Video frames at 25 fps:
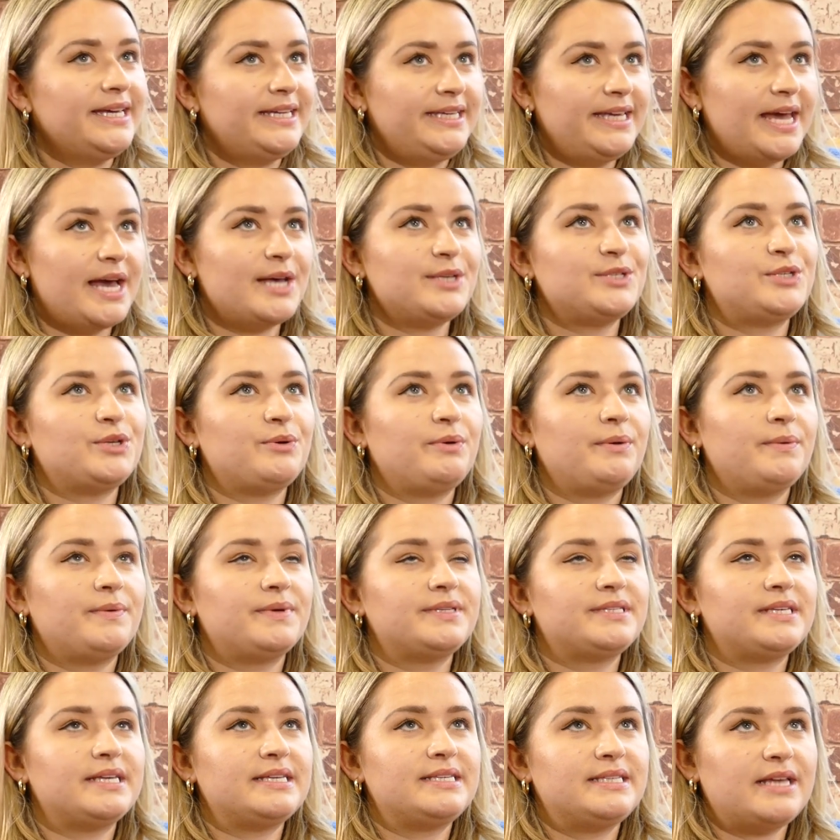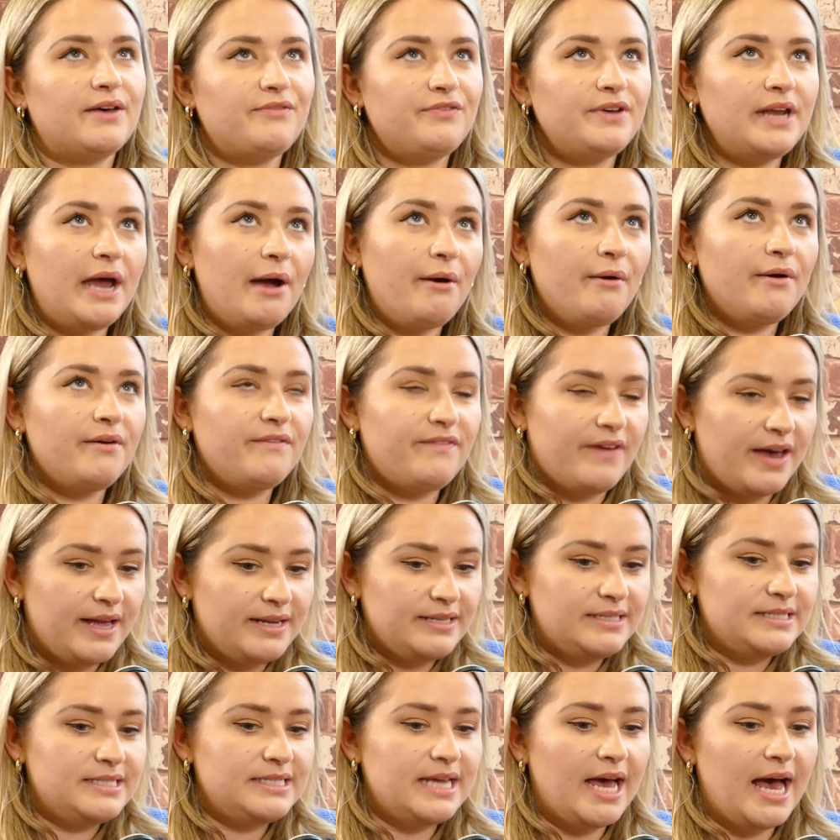Yeah, so it was a 7-hour
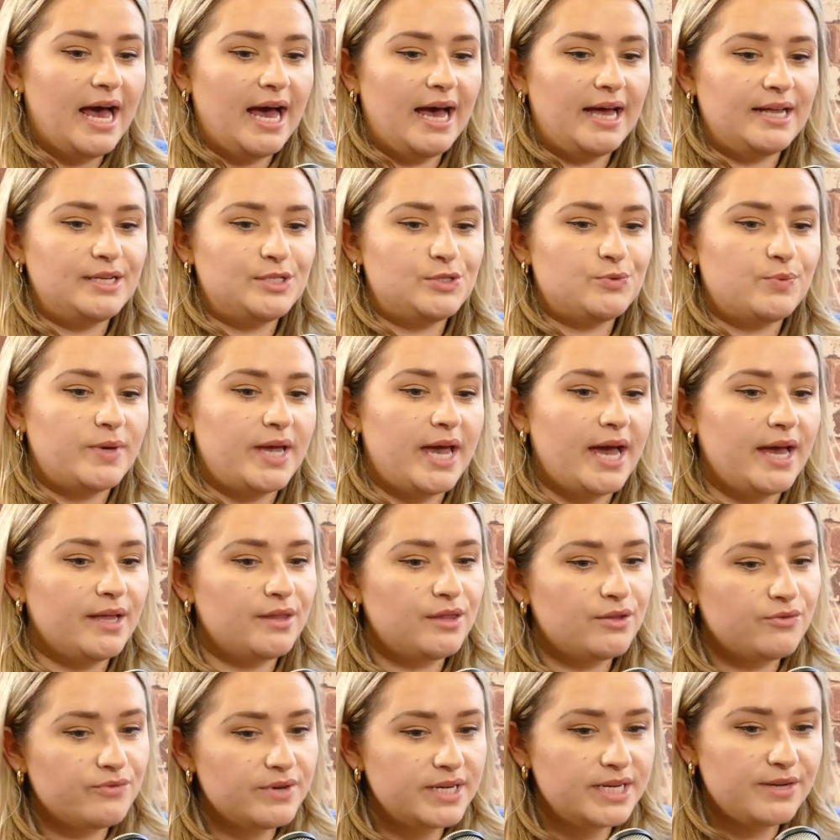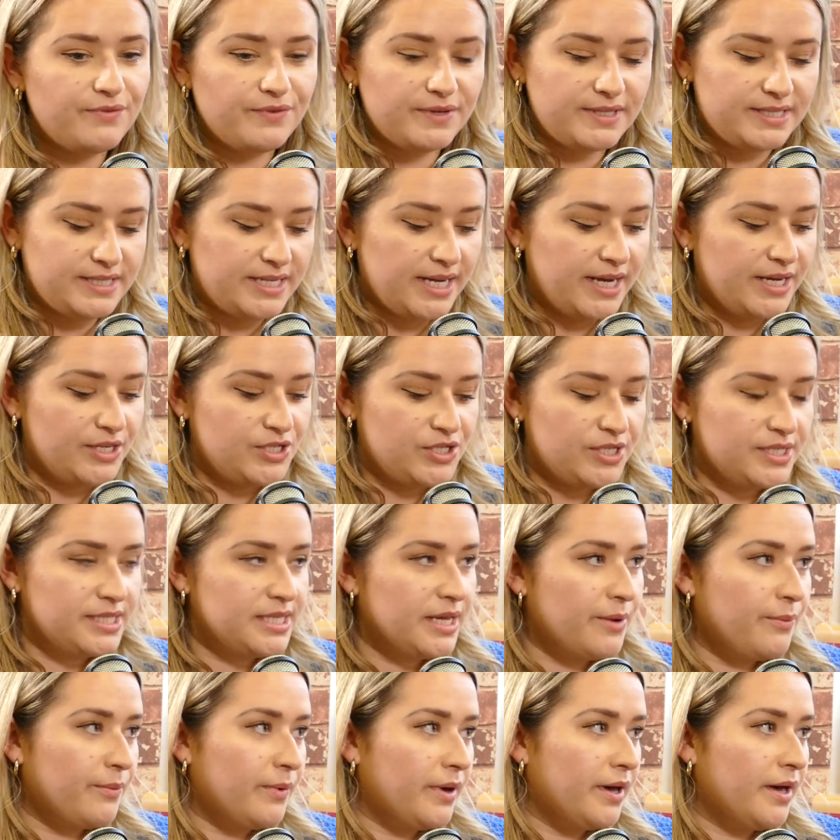event, and we had 3 different stages
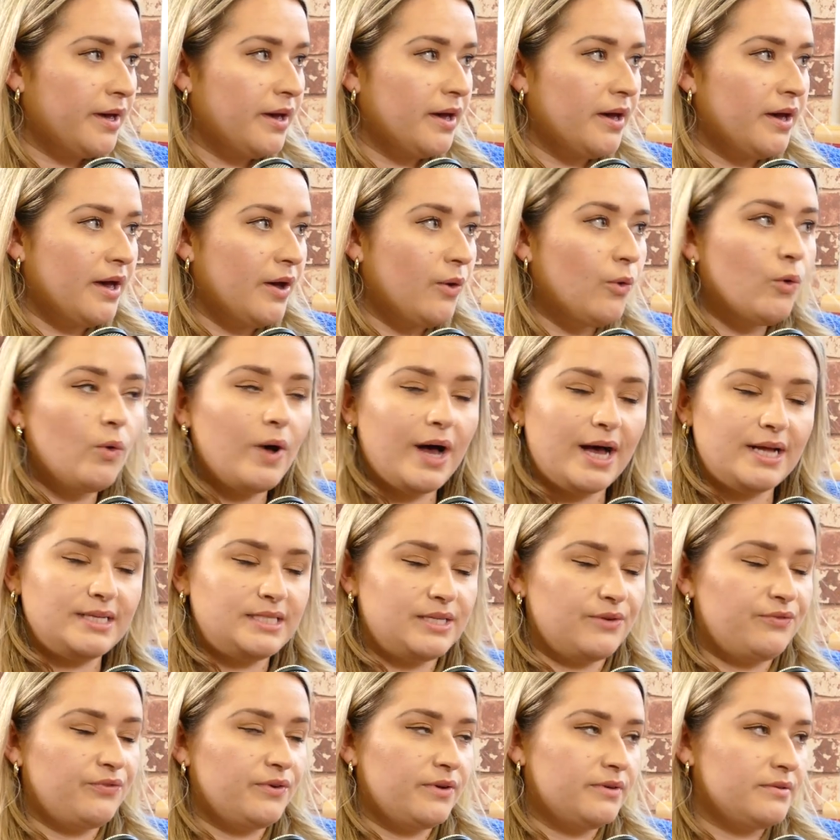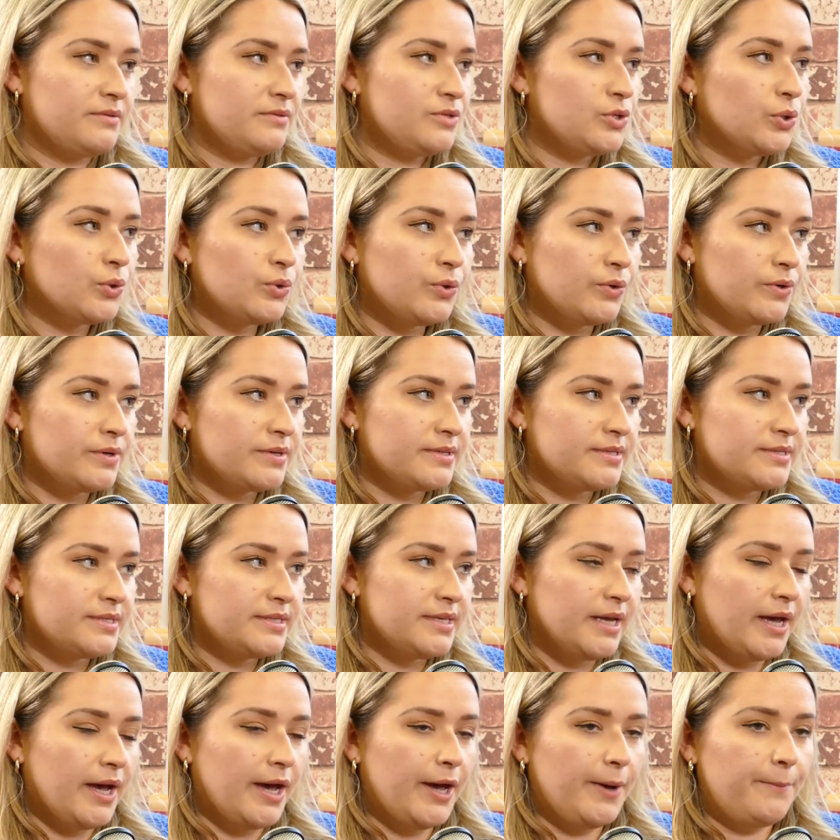that all had different
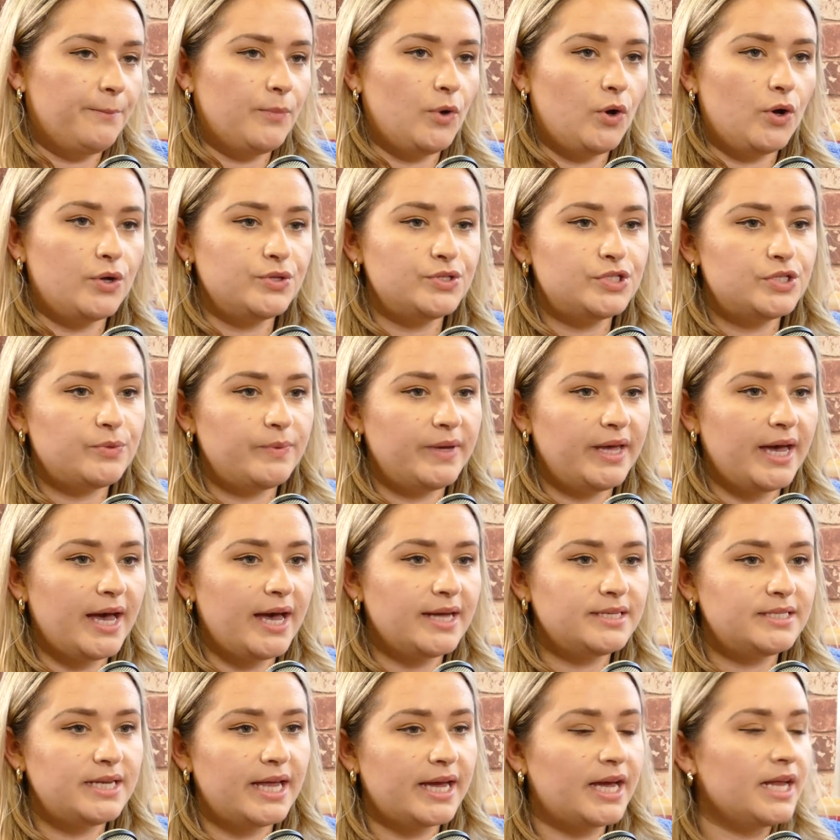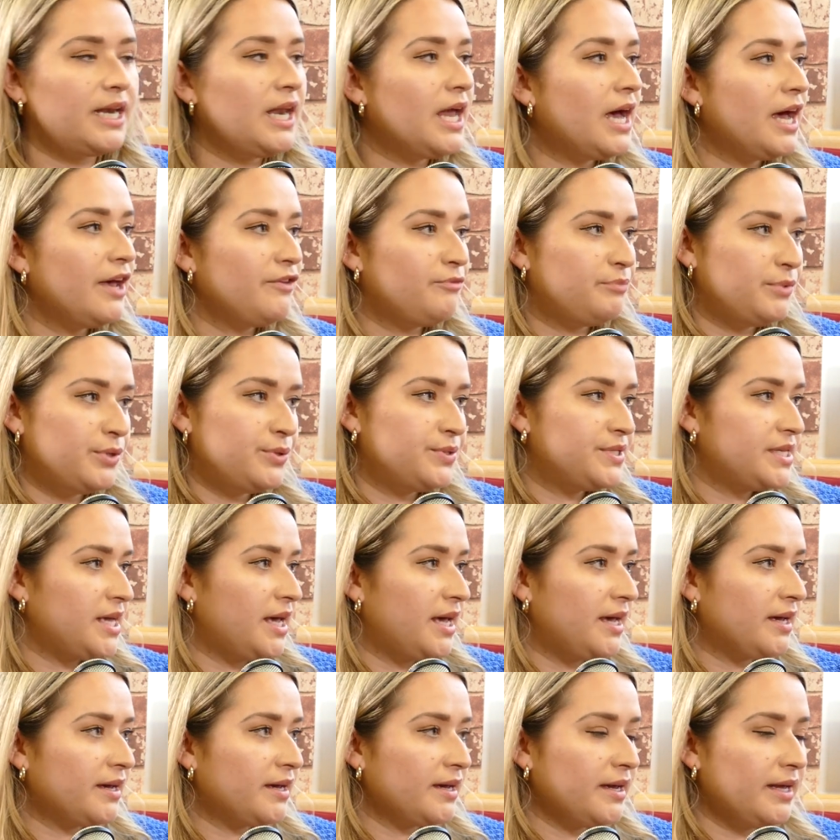talks on. So we had like a live
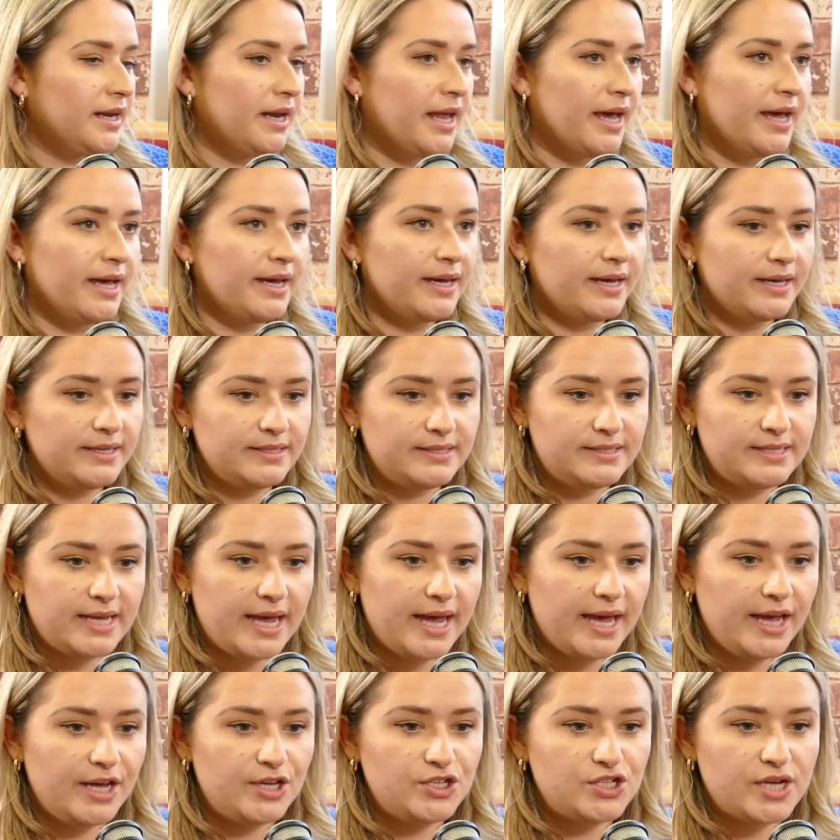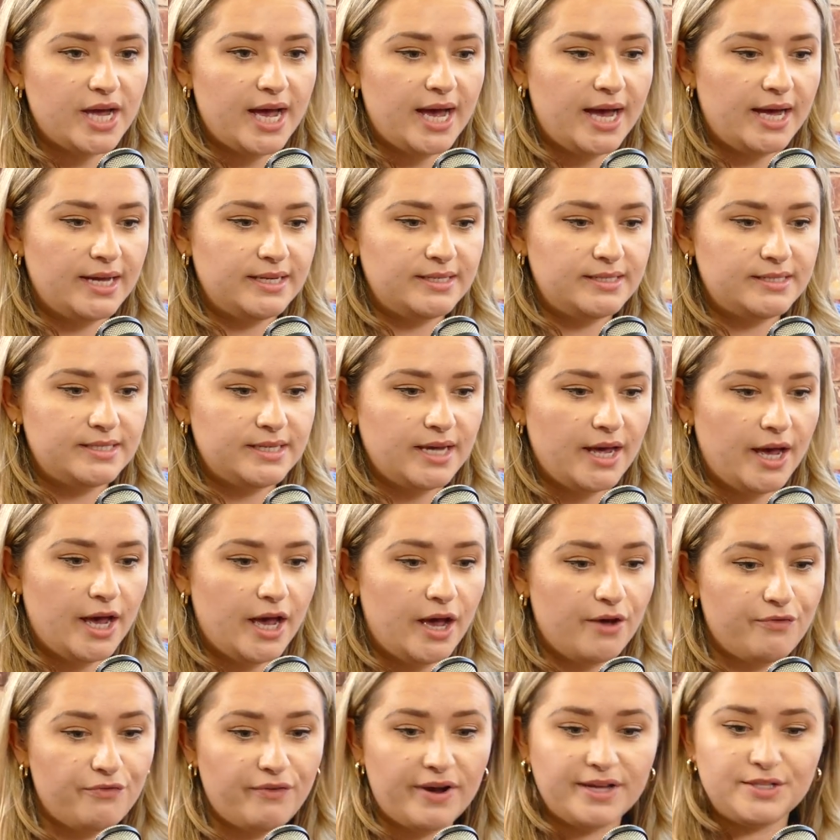music like stage and
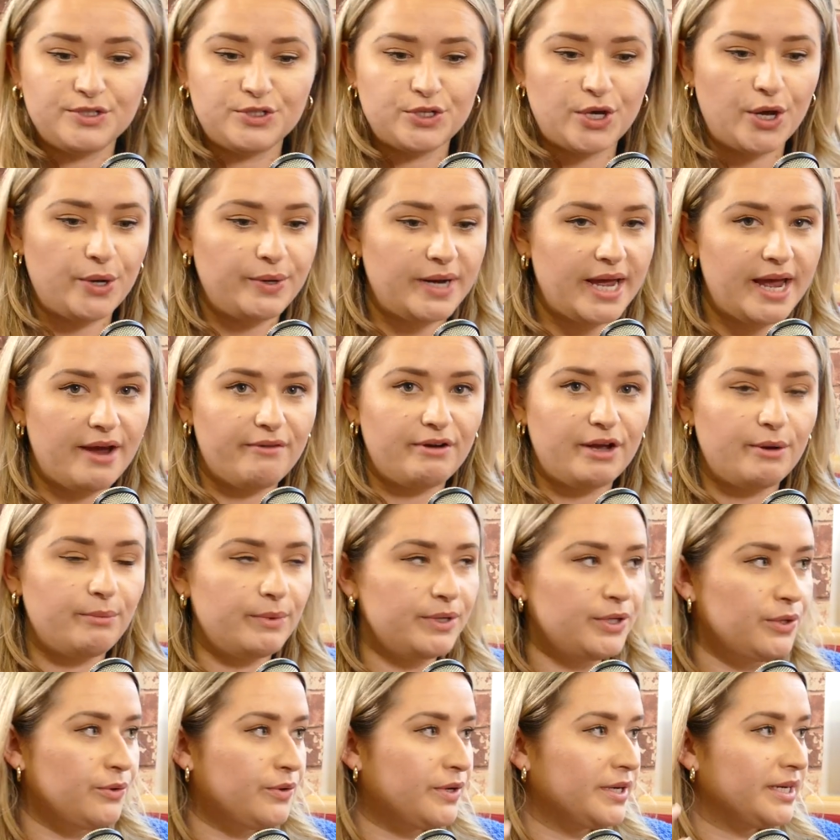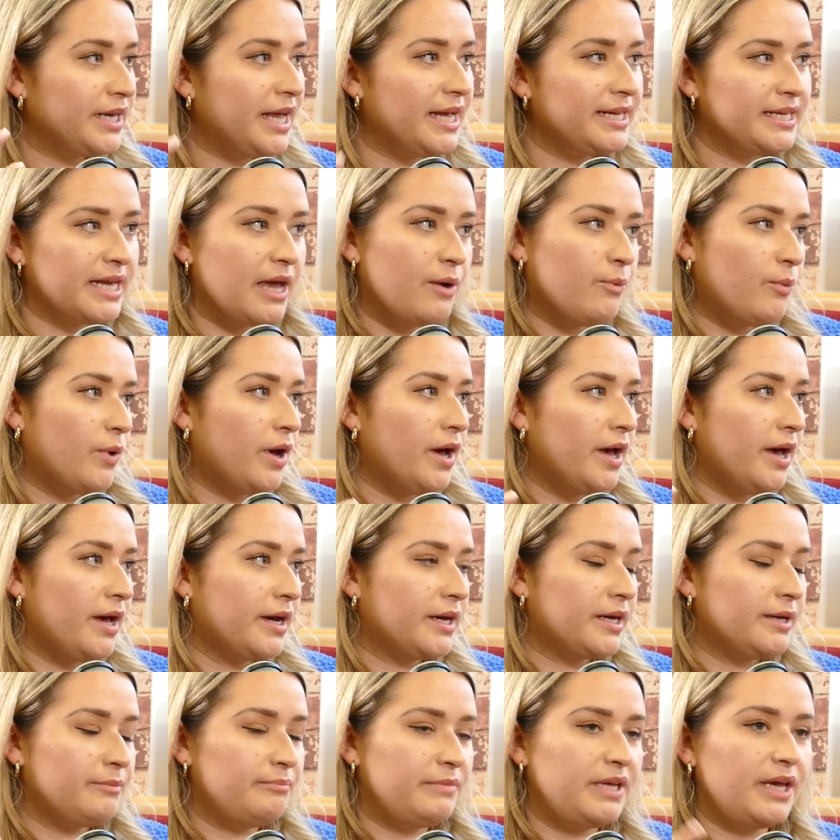a friend zone area where you could like
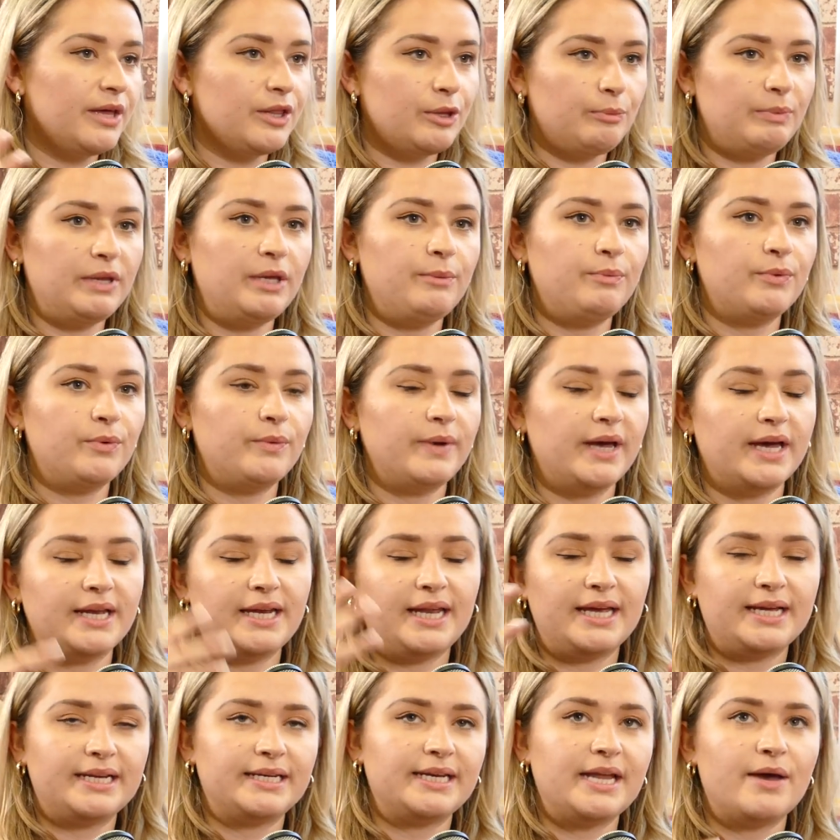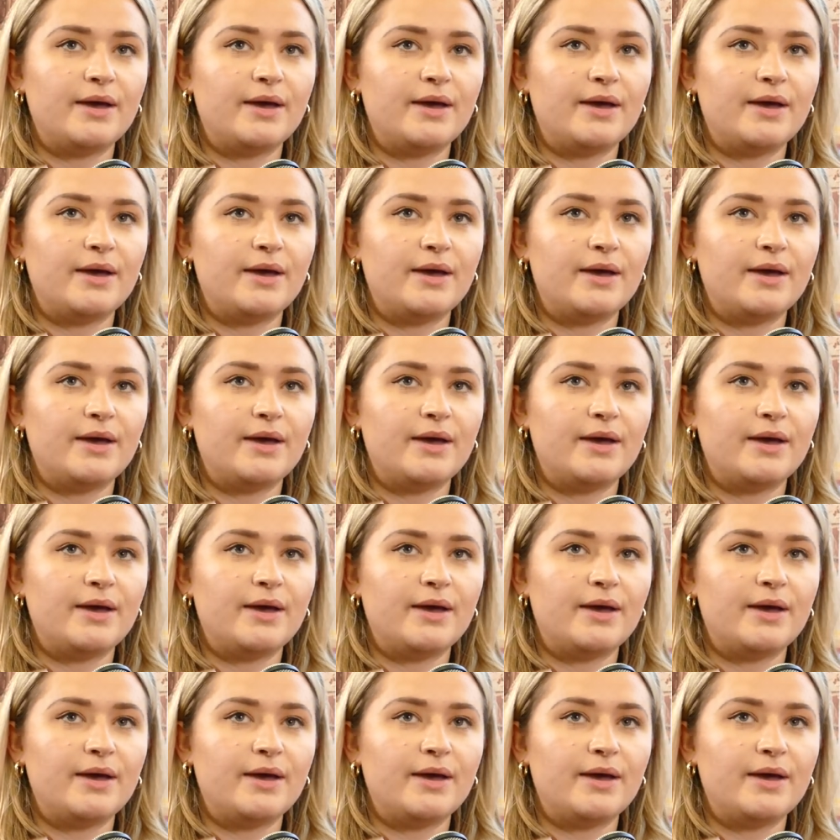network and meet other people. We had like